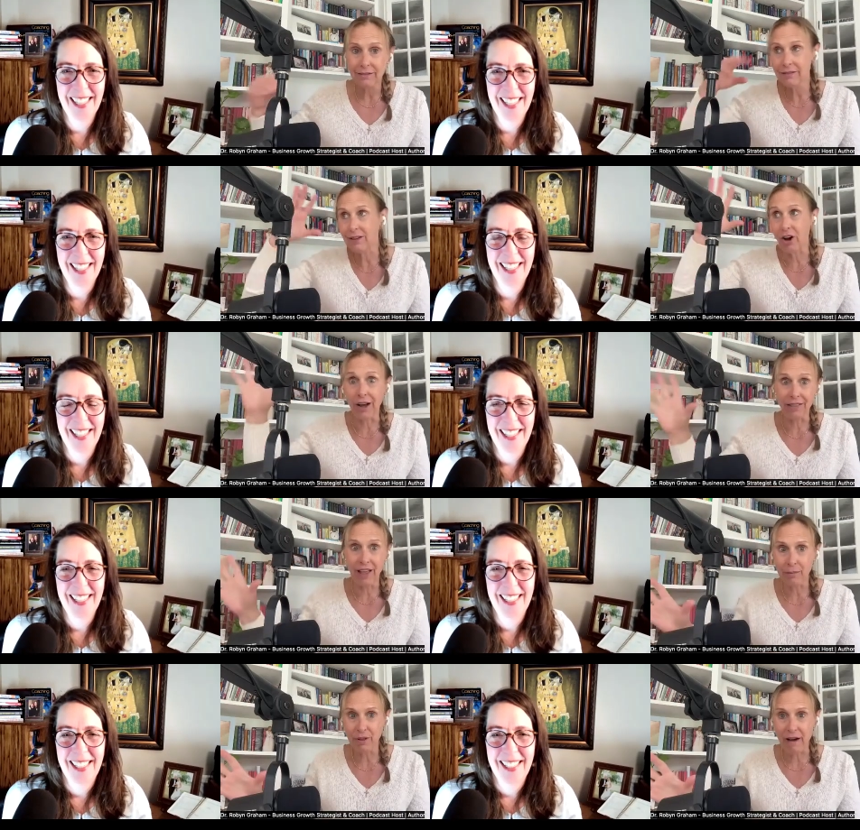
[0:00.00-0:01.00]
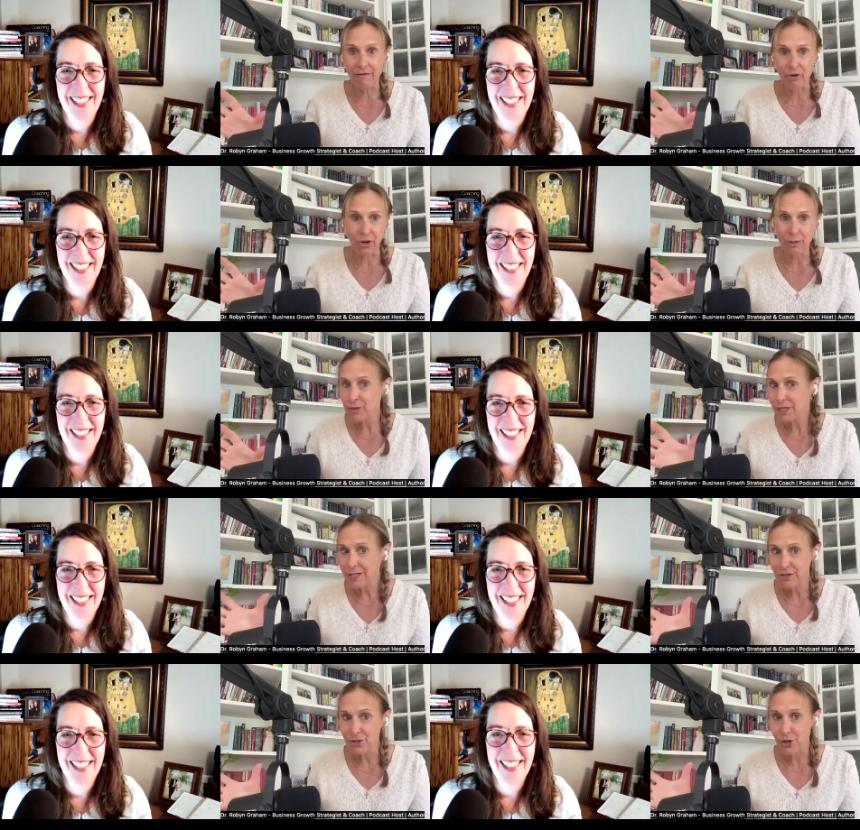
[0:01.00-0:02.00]
Speaker 1: the online
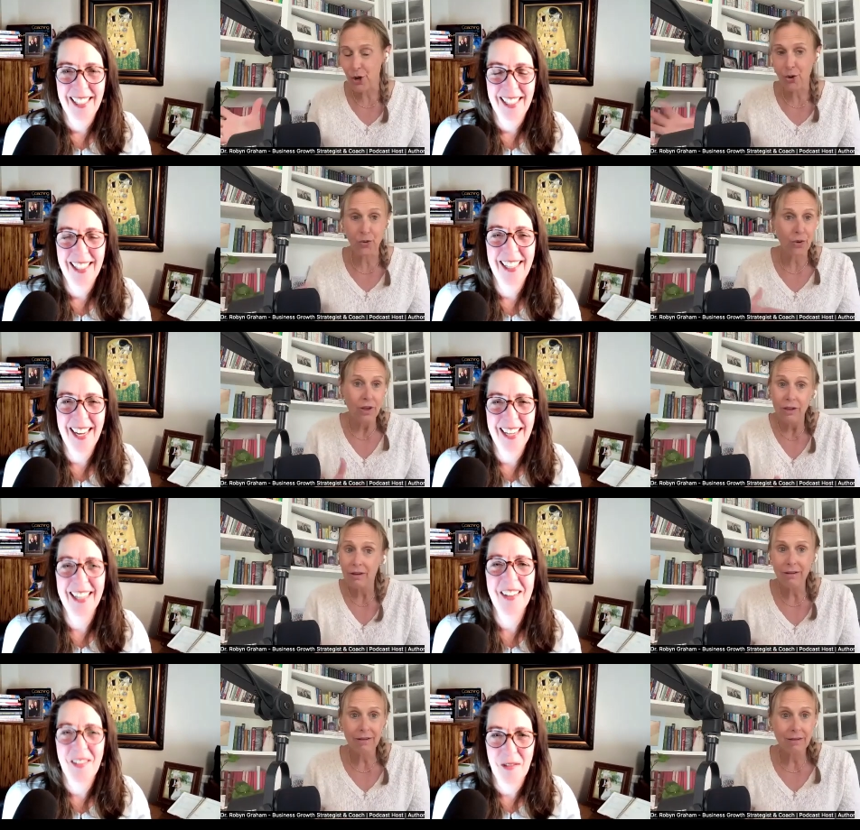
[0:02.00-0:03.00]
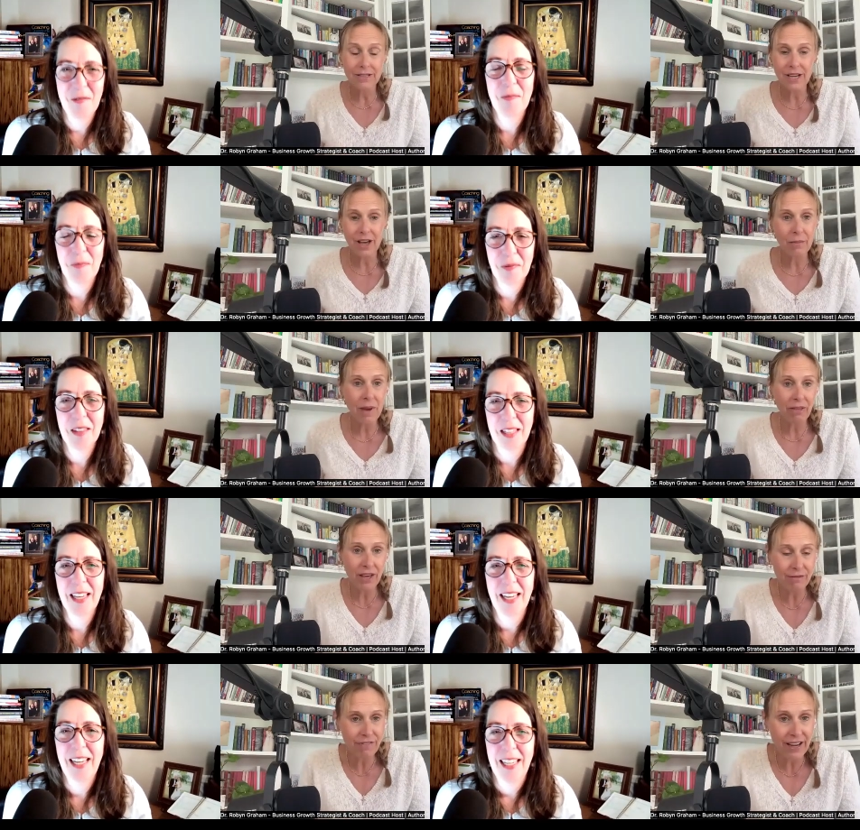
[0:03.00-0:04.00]
platforms. So yeah. tell them how they
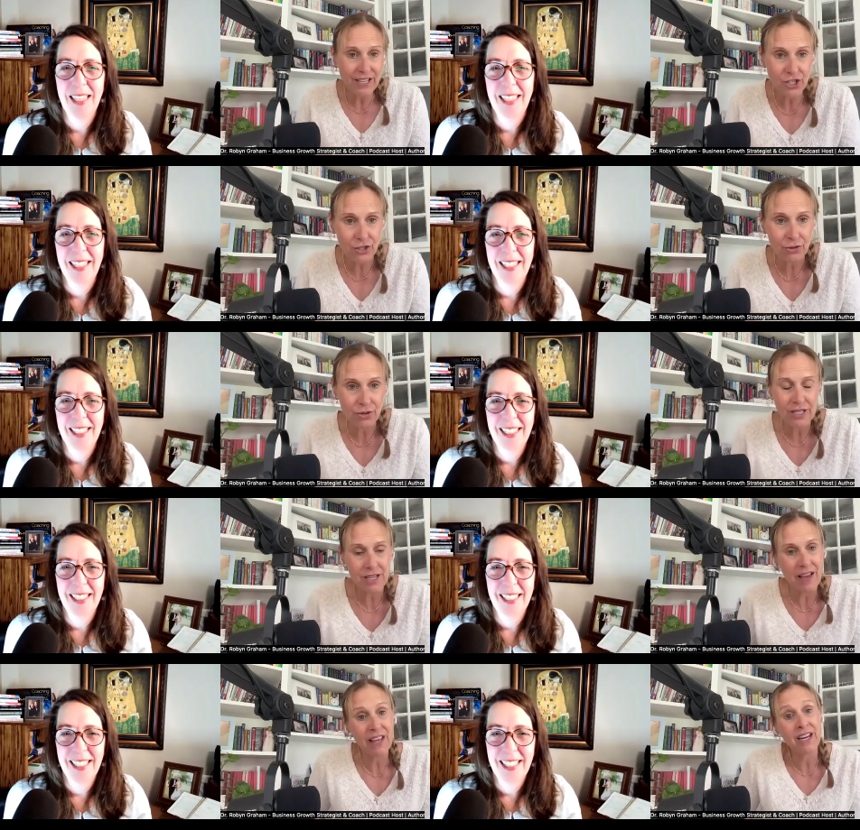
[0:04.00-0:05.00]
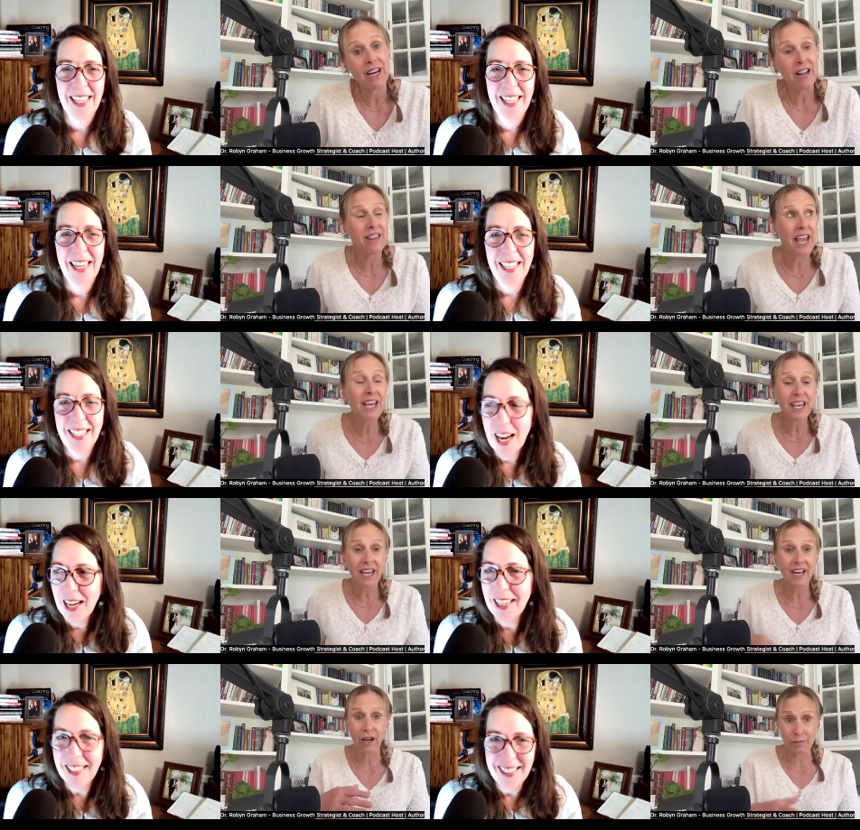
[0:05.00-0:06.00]
can find you. And then they
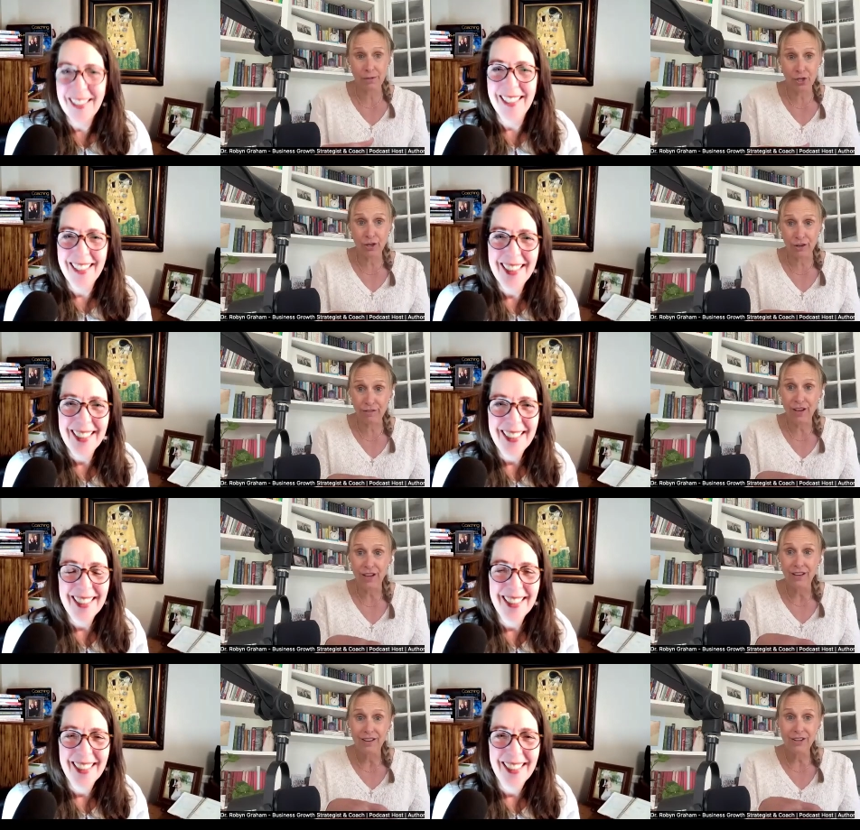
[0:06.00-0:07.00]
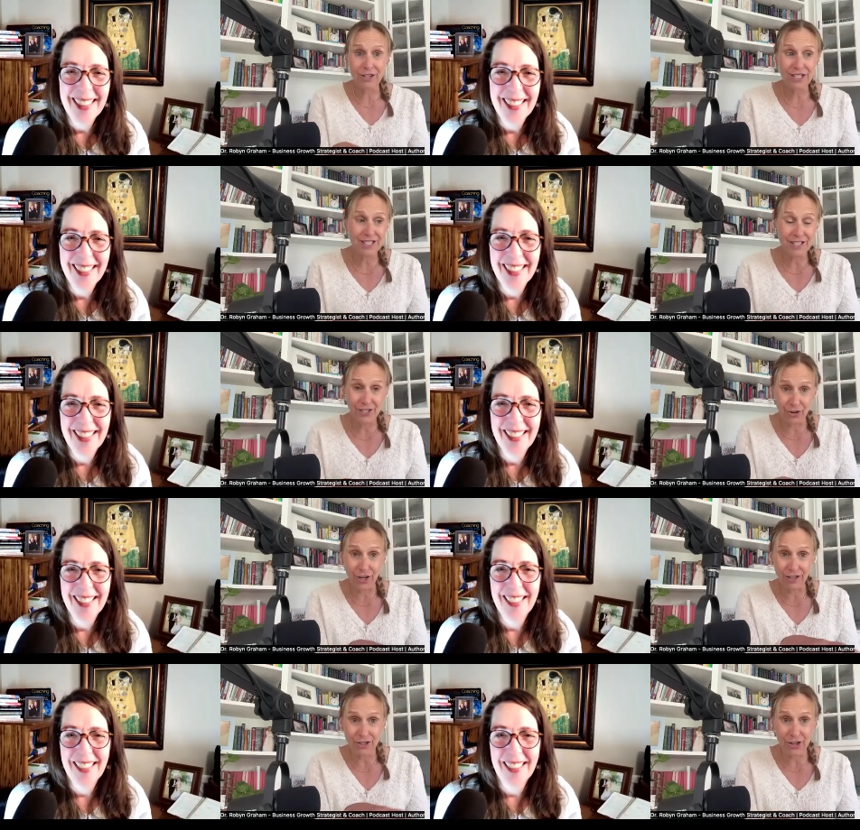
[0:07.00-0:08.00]
can observe your just
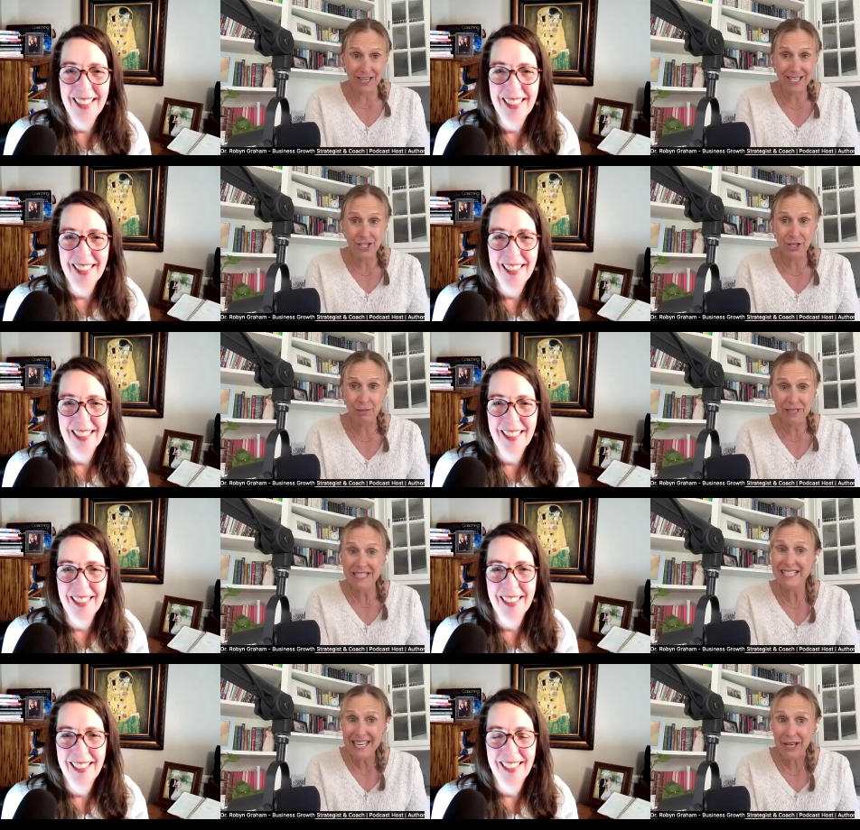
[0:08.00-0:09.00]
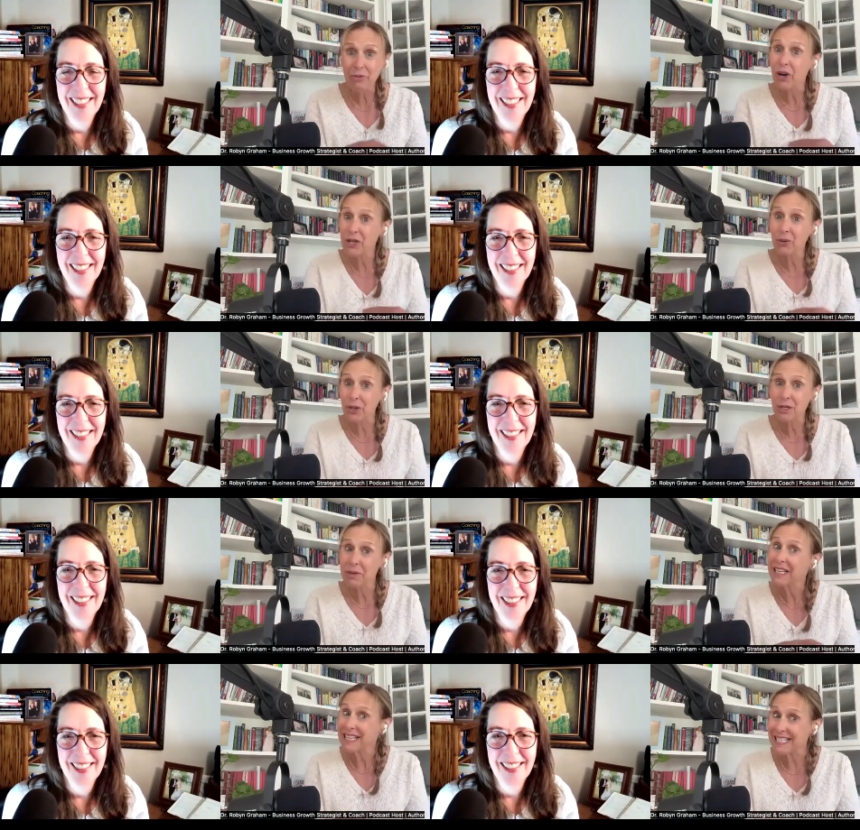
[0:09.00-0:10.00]
your transition, but see what you
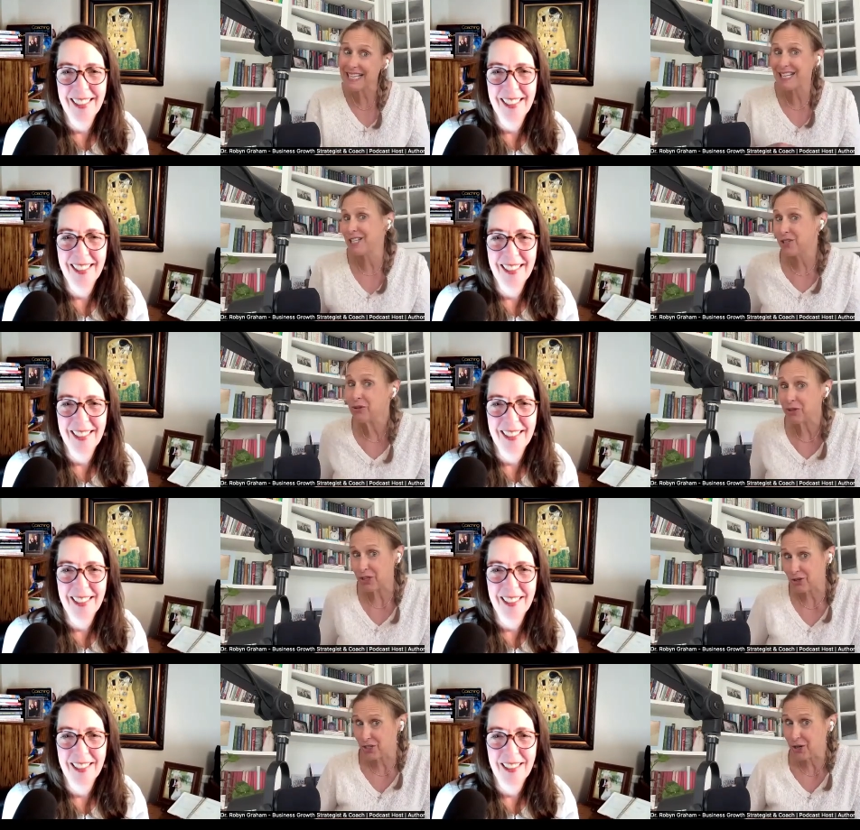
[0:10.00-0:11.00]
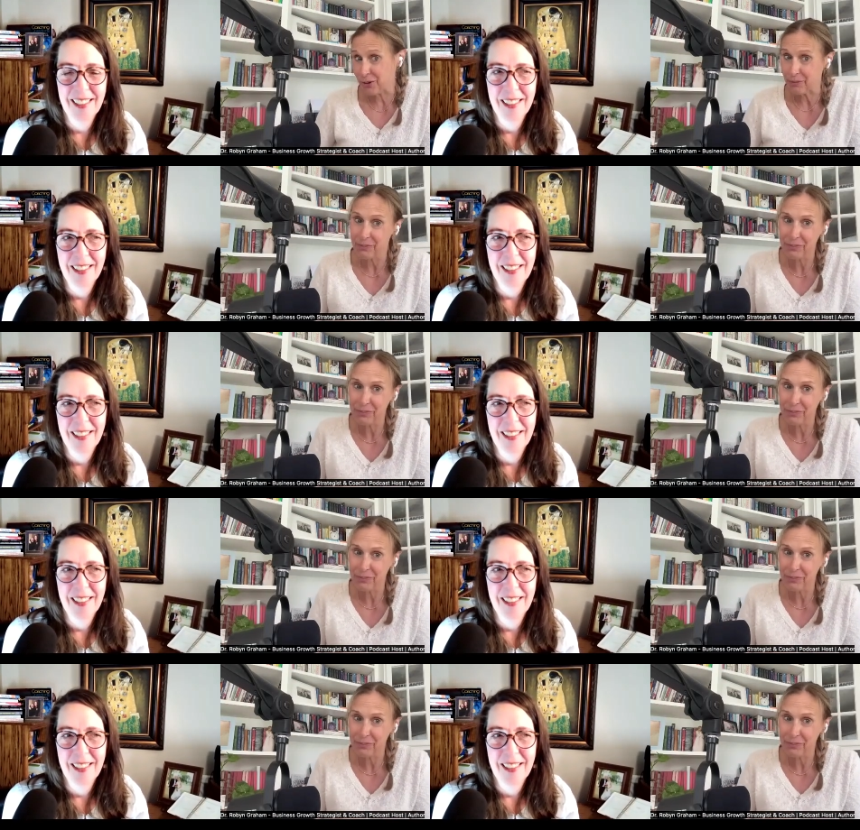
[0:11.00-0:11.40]
ultimately decide to do with your show